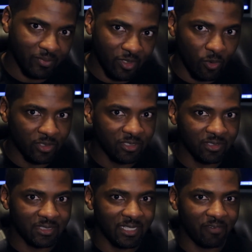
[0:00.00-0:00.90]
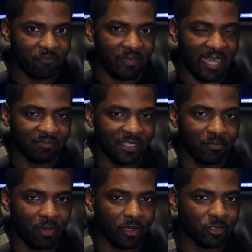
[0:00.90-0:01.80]
going to a 5D
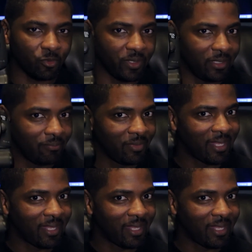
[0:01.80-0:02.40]
Mark III,